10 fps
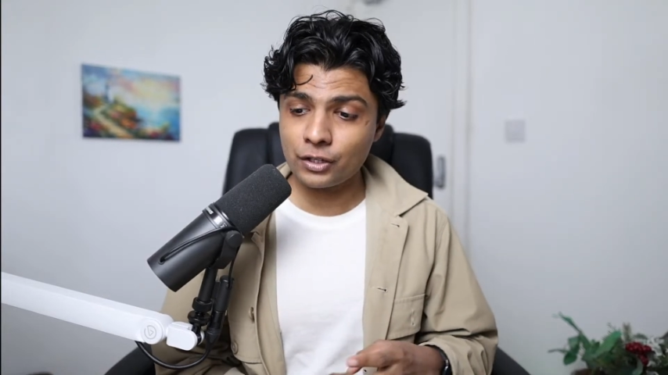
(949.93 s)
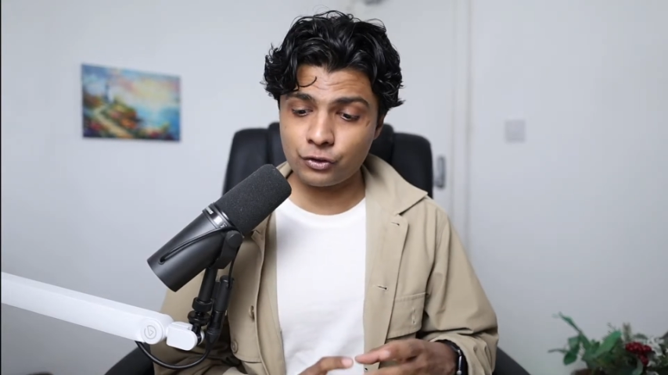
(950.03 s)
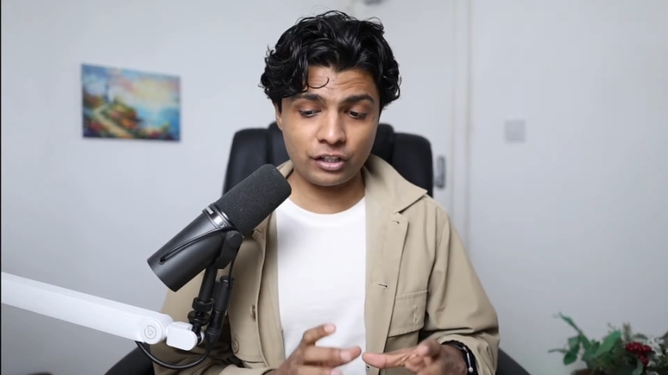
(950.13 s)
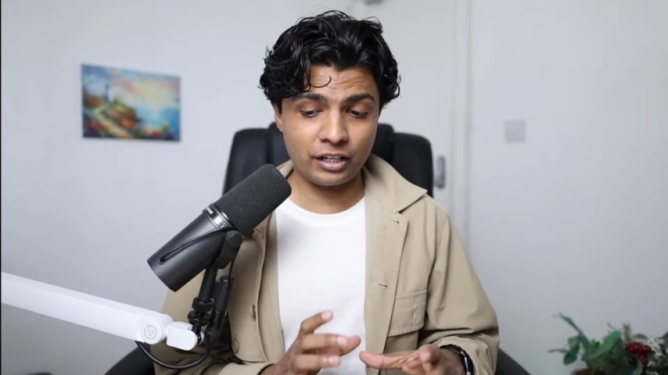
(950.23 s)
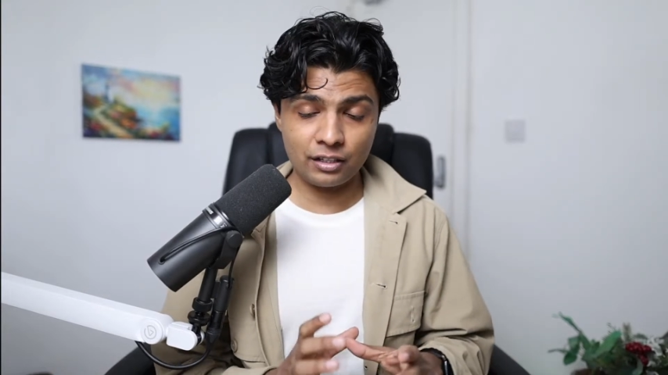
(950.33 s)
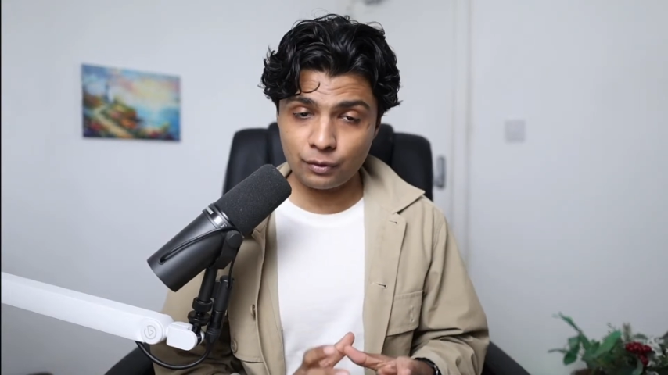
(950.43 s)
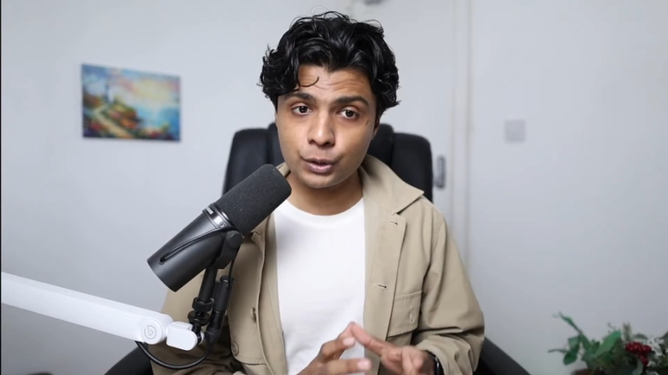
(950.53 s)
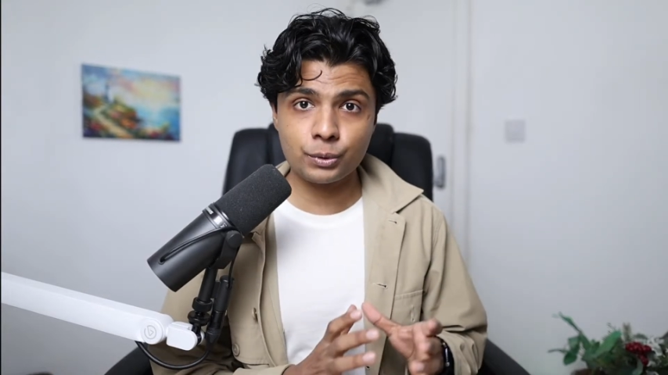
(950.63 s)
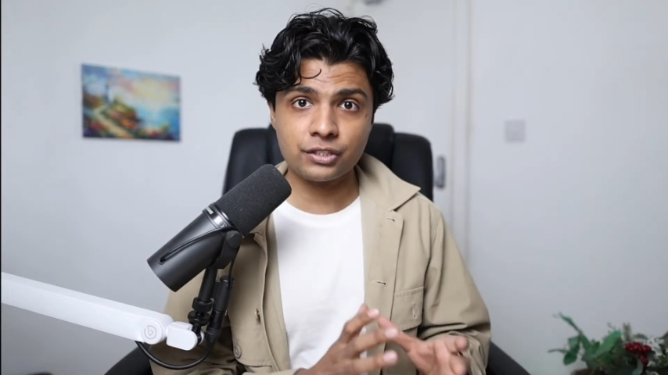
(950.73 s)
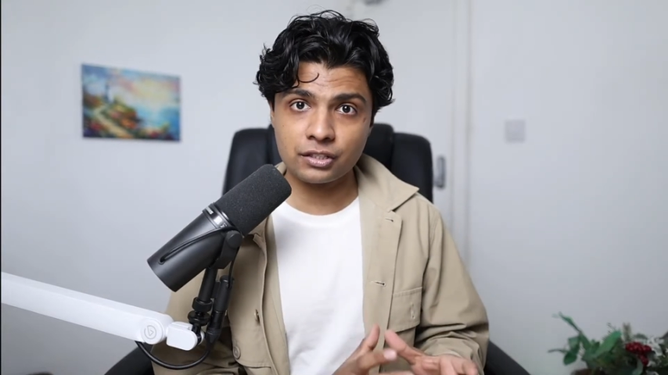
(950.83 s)
So there are
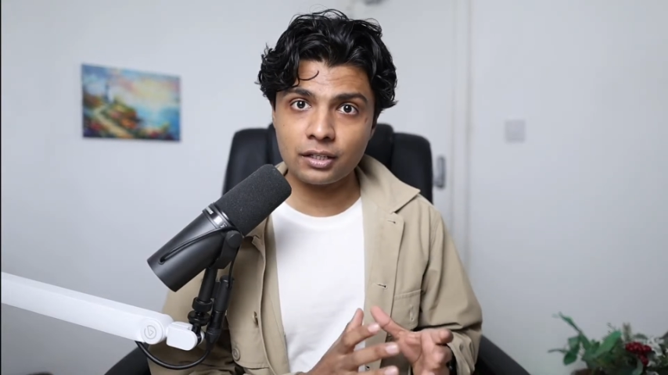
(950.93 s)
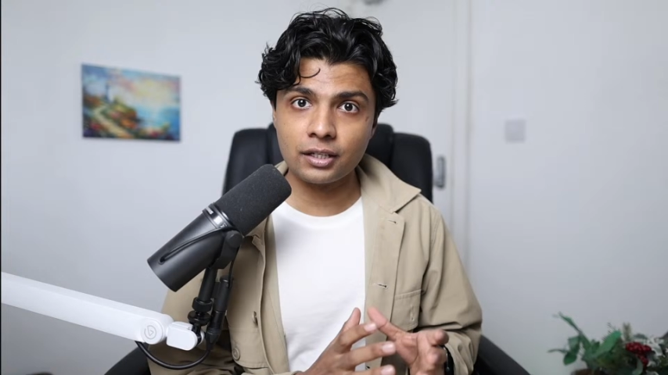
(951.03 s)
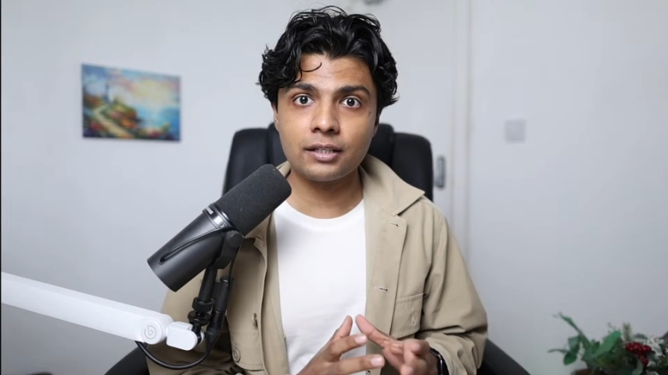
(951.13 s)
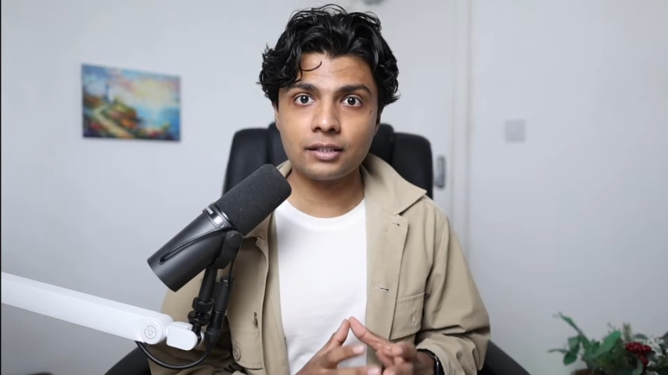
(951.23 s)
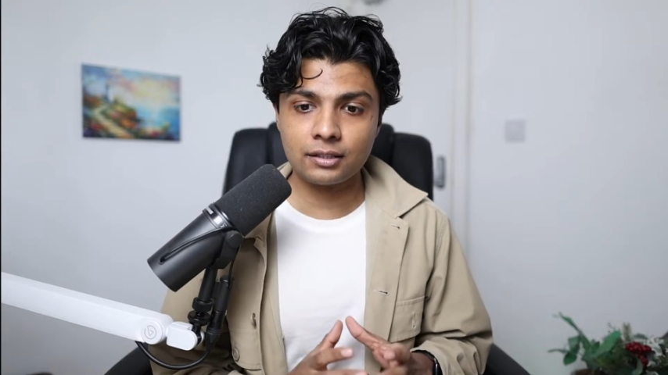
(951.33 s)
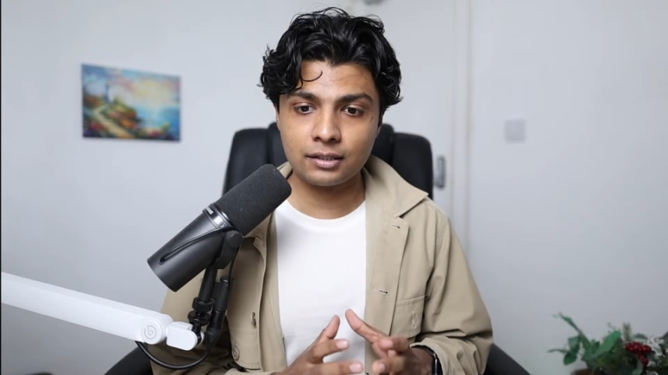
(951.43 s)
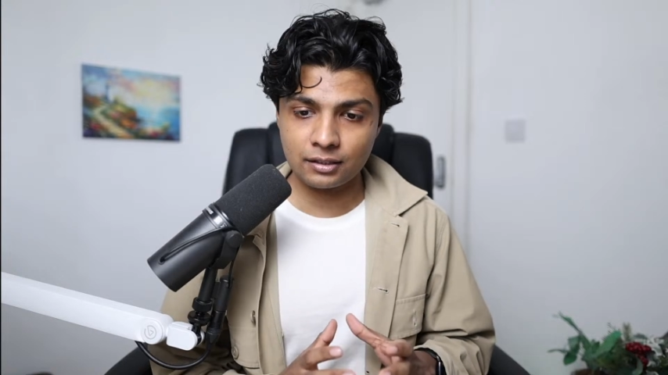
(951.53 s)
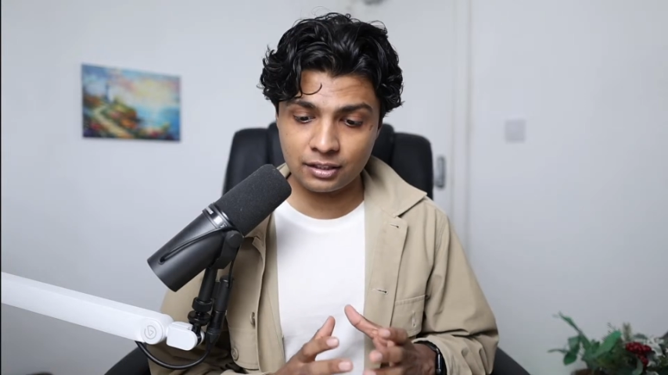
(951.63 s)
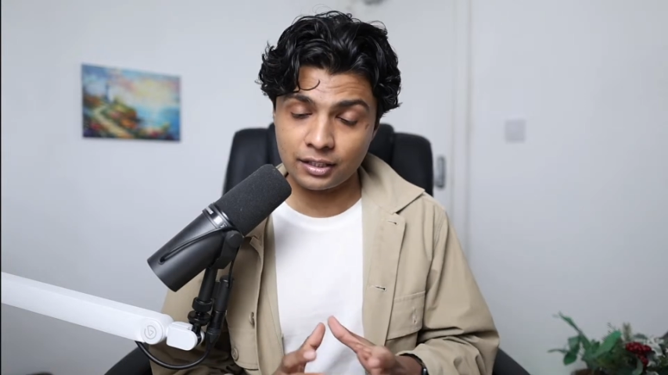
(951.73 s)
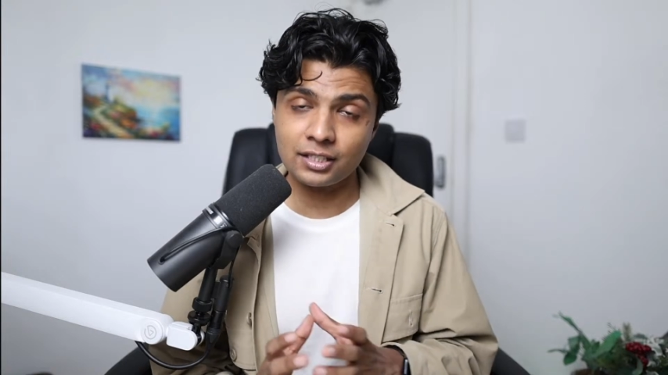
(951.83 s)
individual
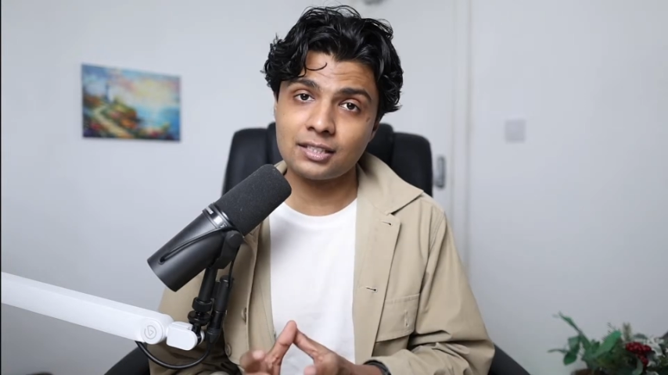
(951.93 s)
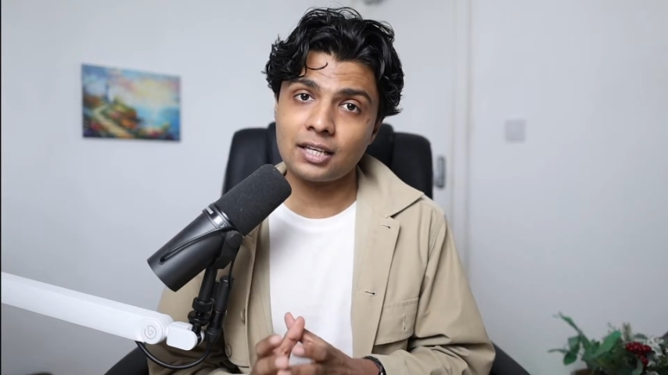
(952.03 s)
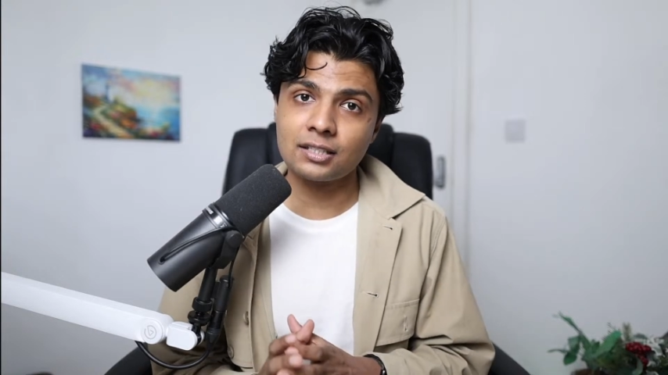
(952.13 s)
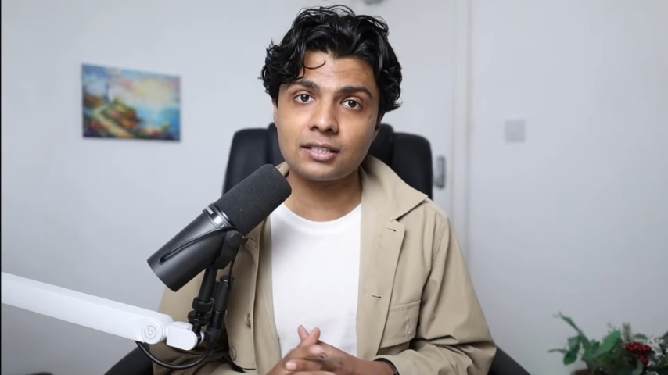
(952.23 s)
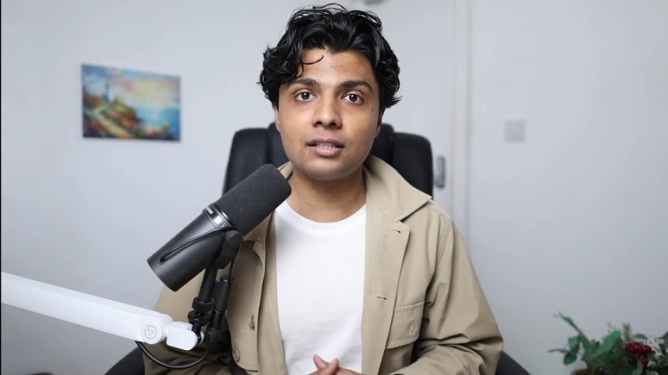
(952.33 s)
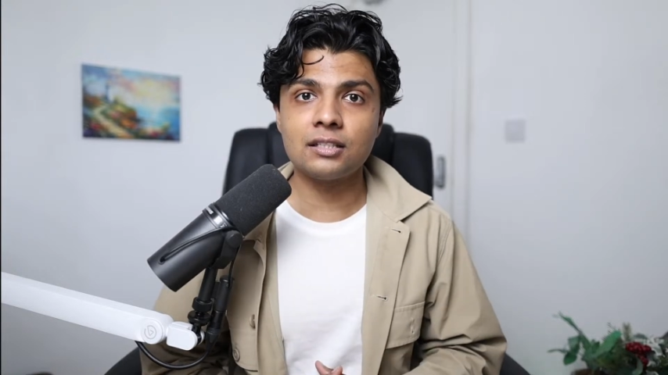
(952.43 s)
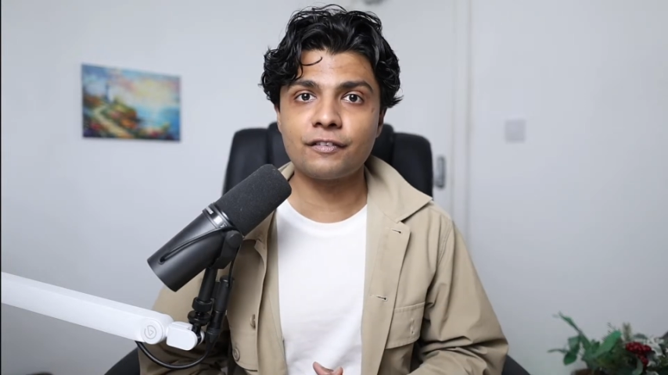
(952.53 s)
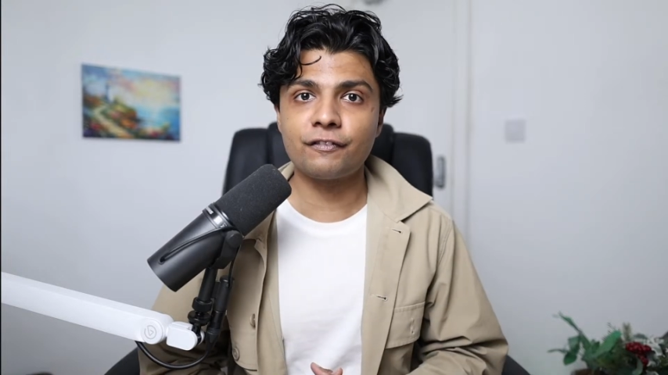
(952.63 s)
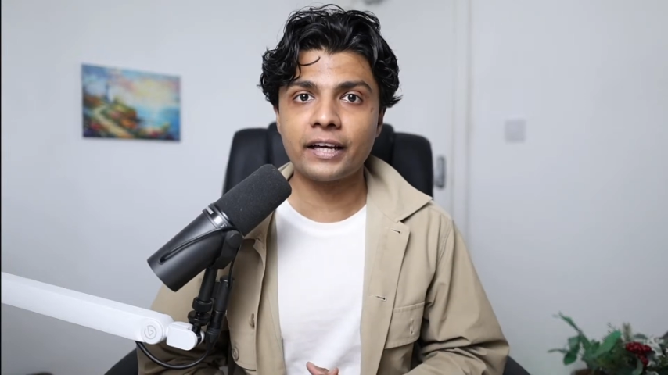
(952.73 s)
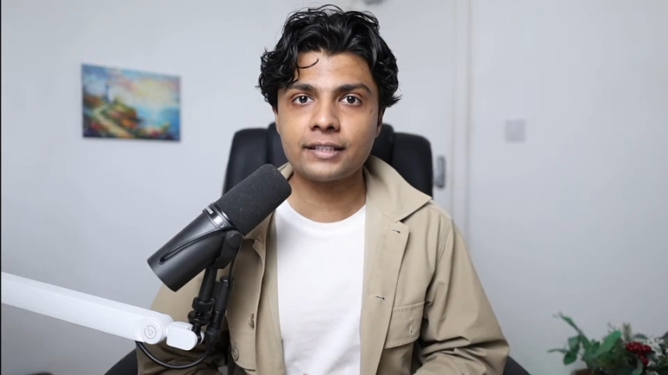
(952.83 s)
studies testing these
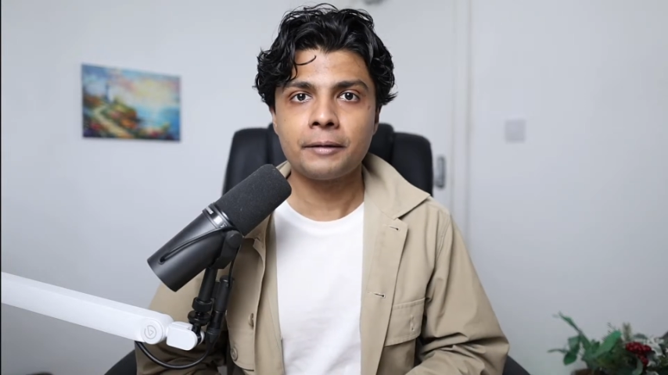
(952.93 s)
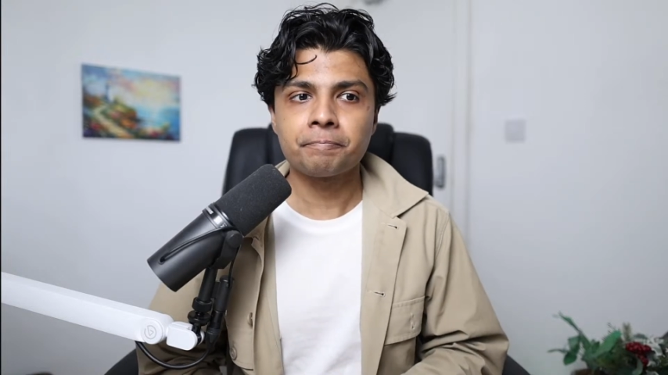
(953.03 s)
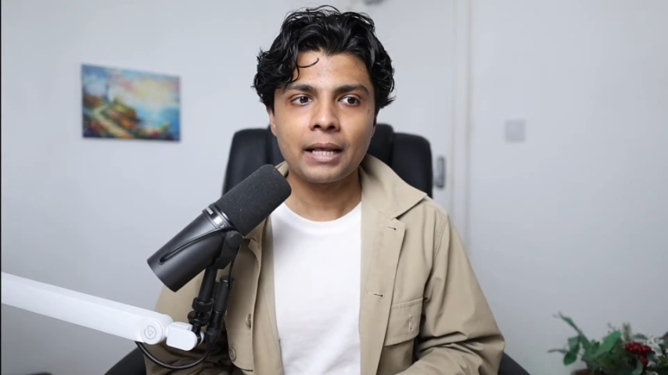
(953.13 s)
effects.